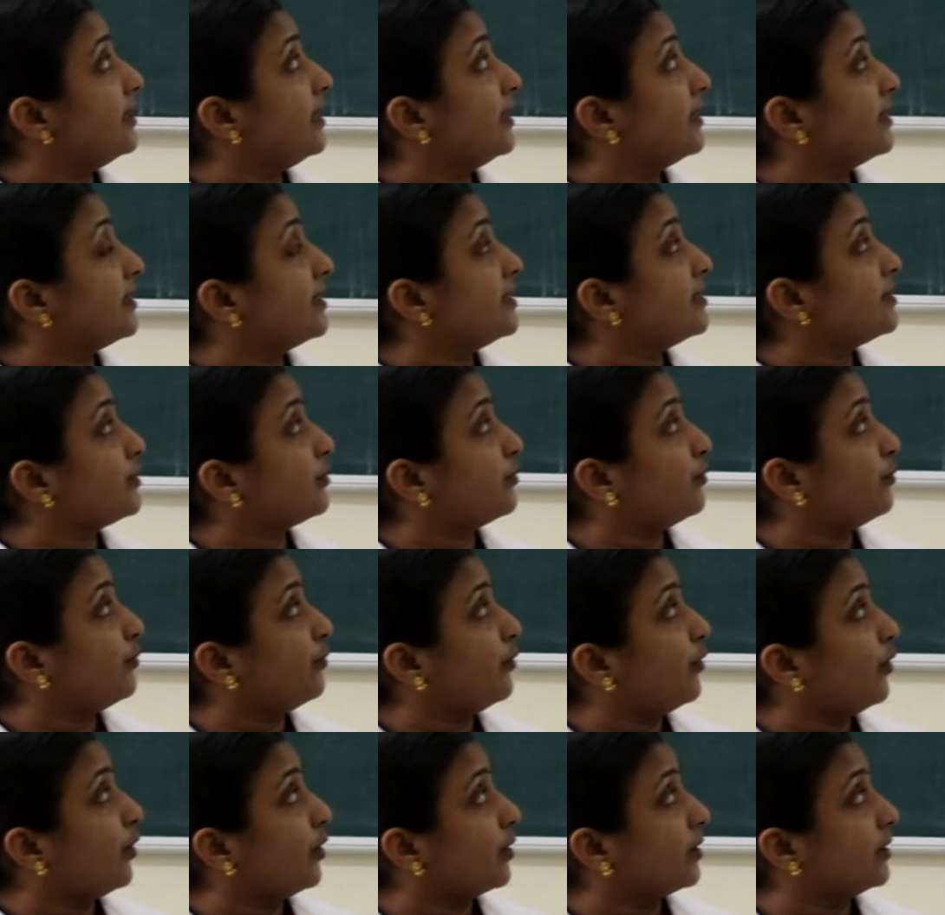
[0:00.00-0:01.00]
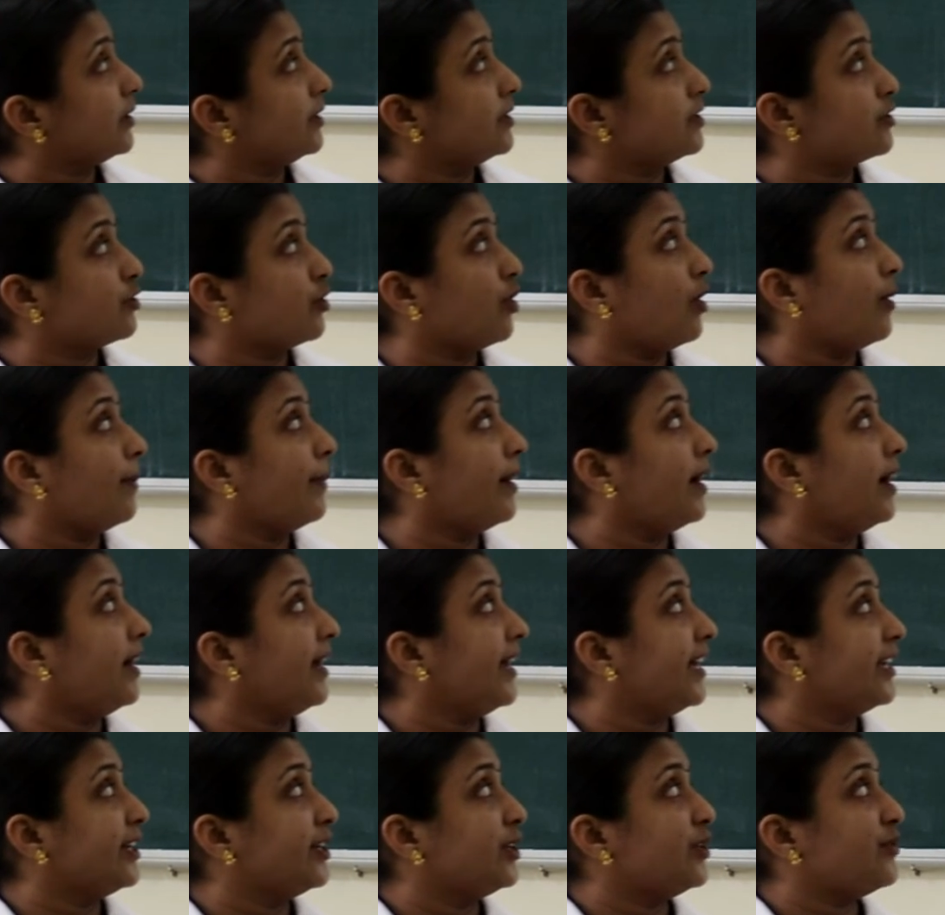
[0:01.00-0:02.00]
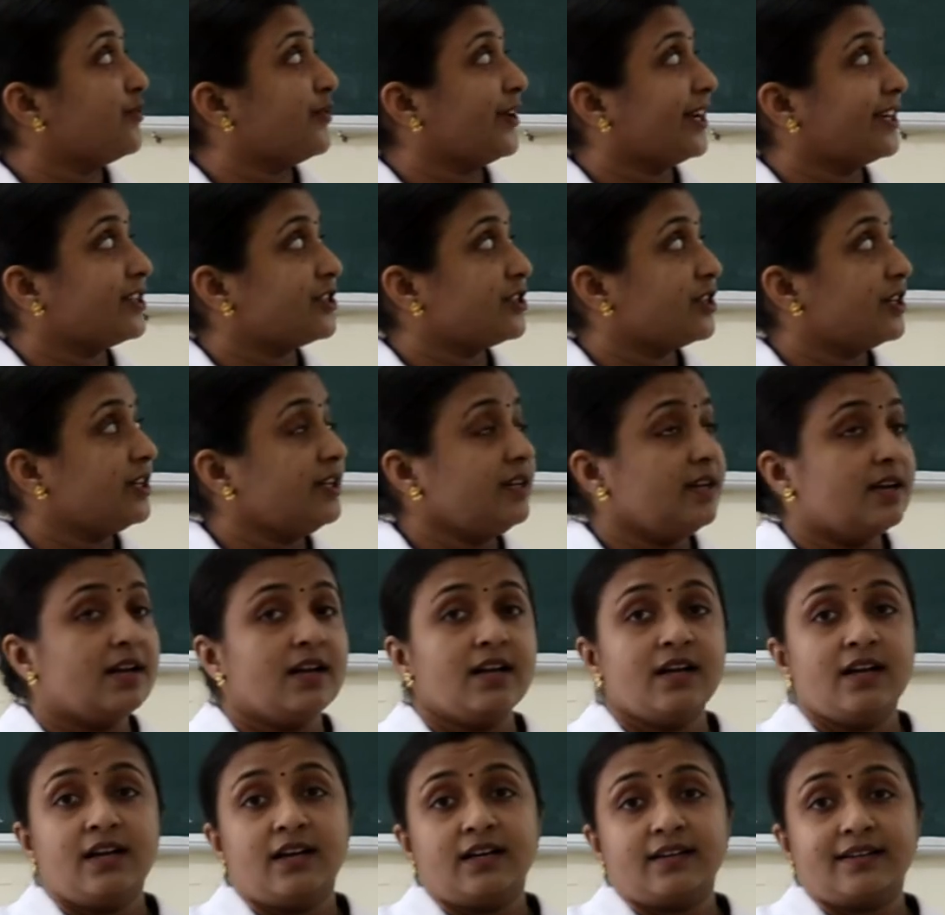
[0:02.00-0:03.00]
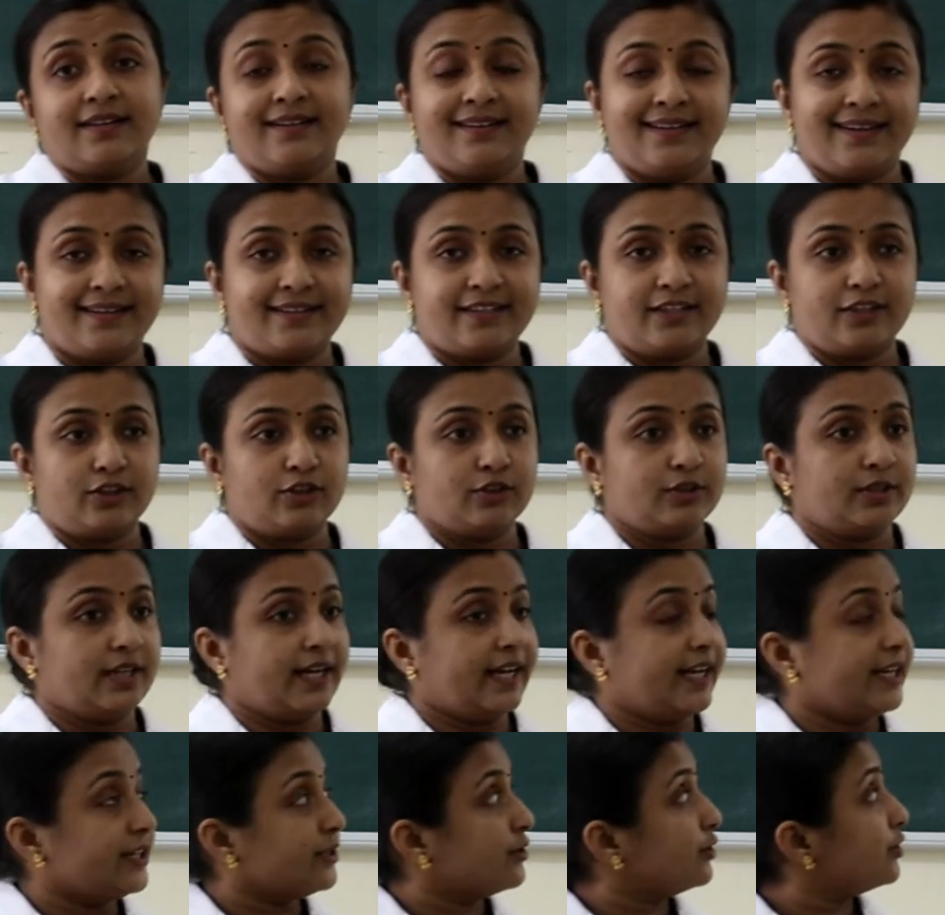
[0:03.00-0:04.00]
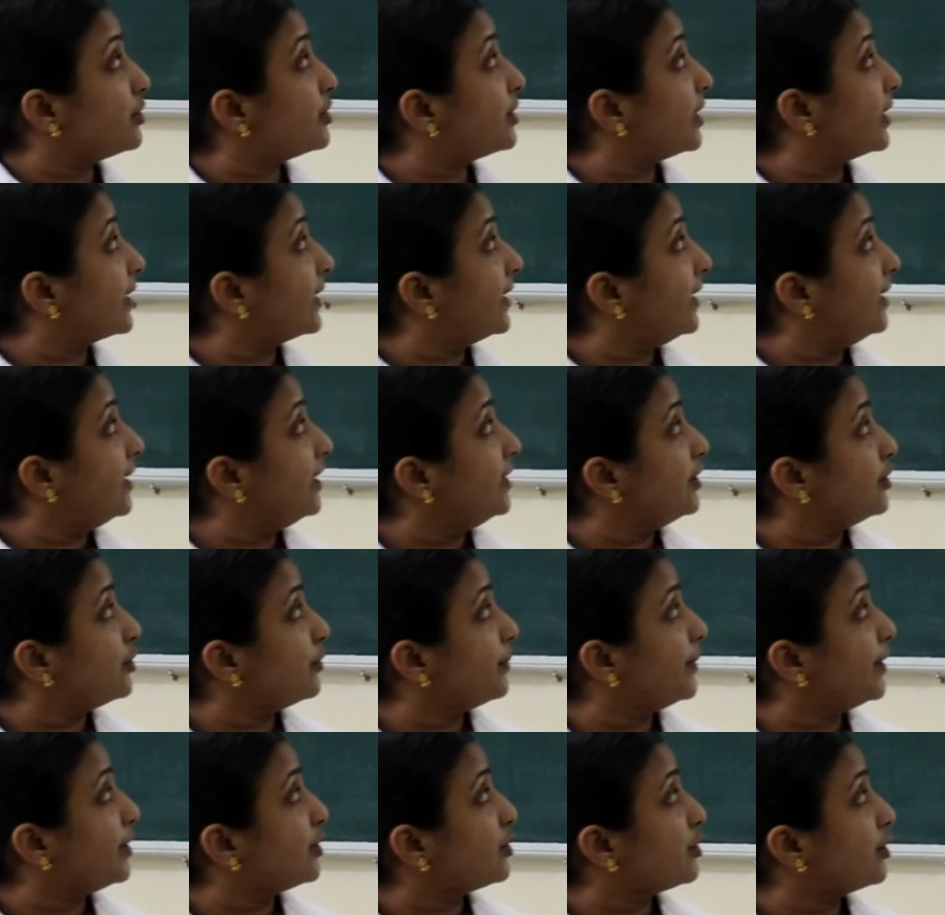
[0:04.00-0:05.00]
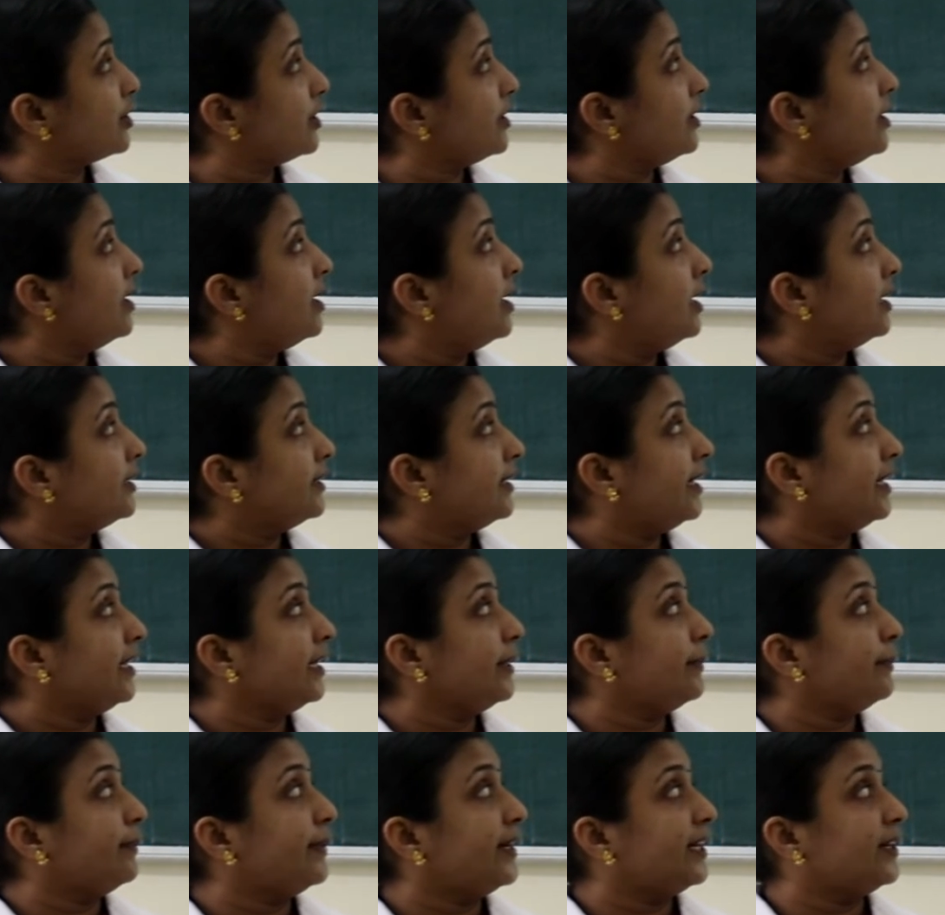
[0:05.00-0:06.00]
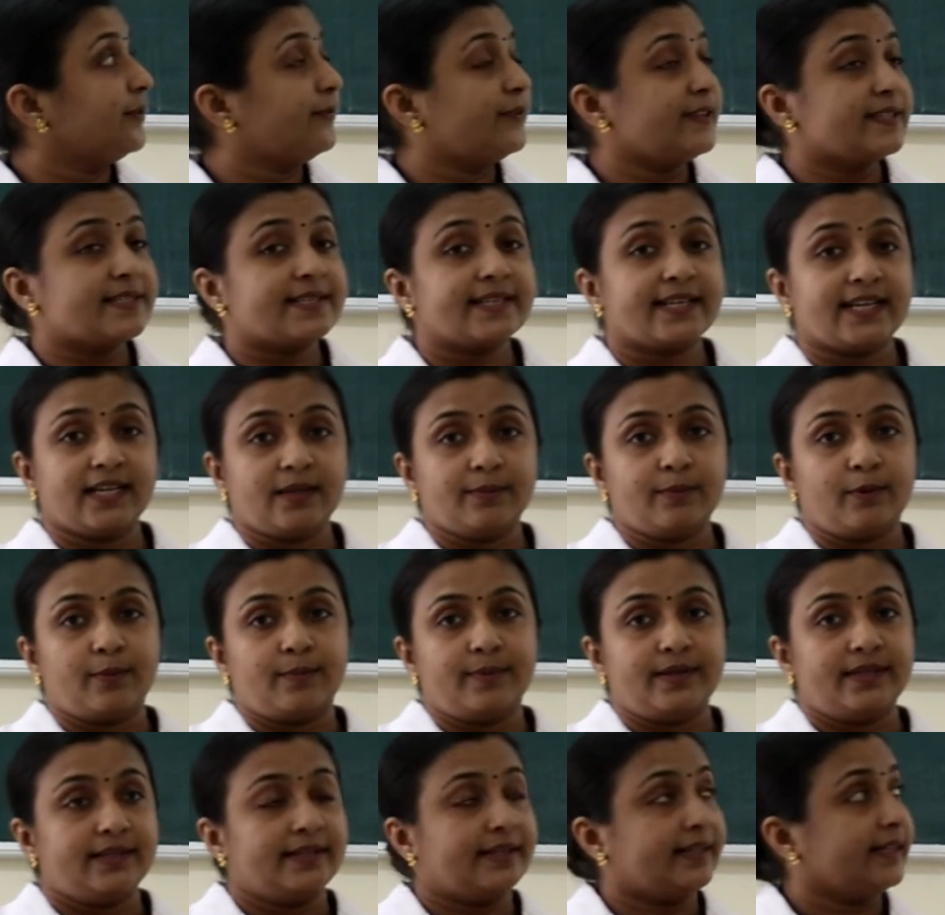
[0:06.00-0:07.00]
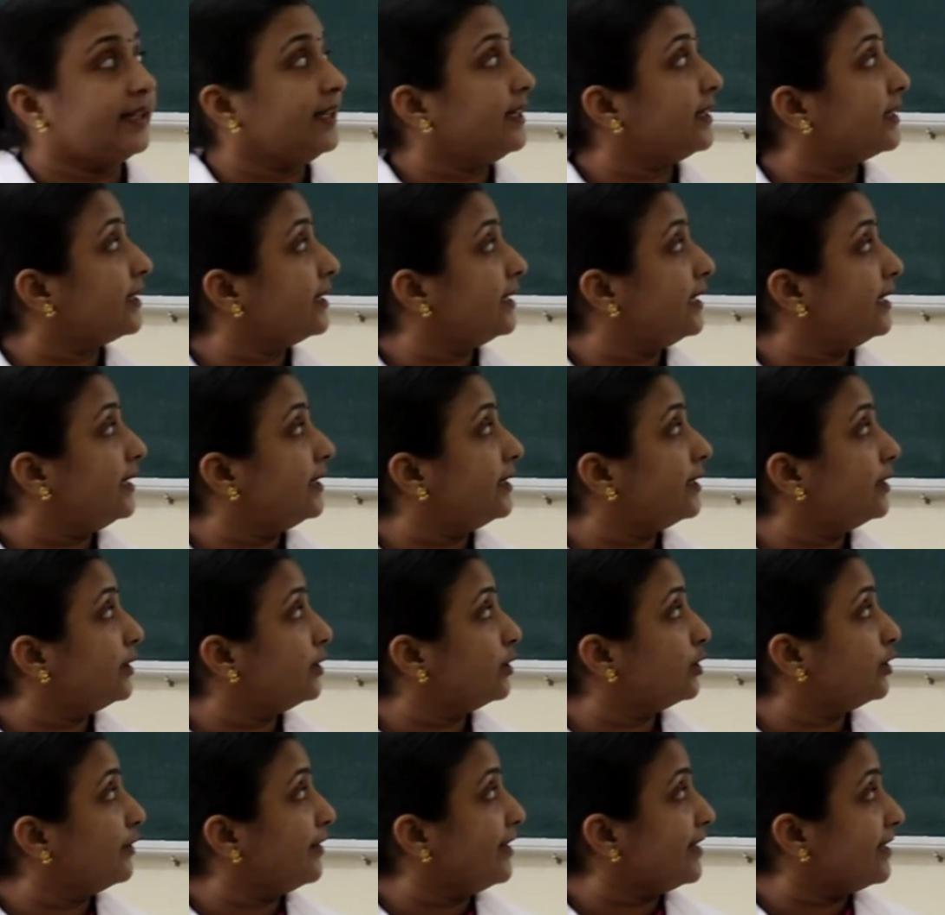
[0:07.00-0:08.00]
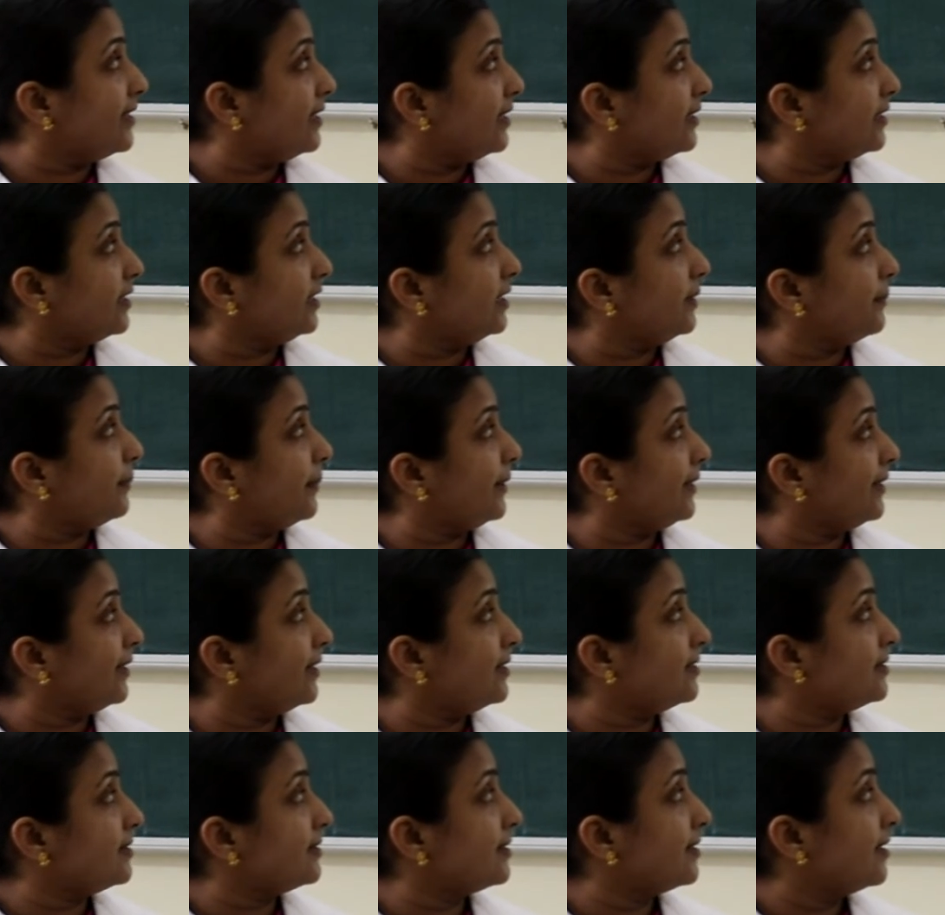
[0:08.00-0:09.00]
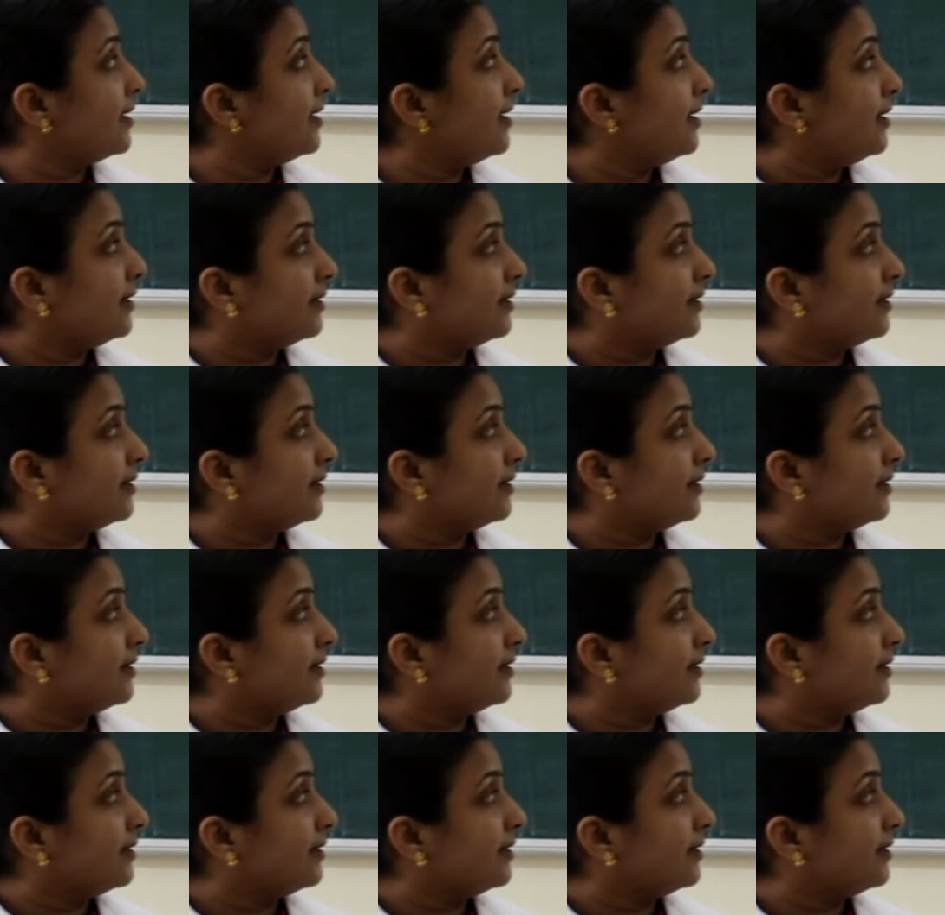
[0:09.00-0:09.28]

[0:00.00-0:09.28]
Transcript: Then risk for the trauma and infection related to the endotracheal intubation. Then impaired physical mobility related to the ventilator dependence.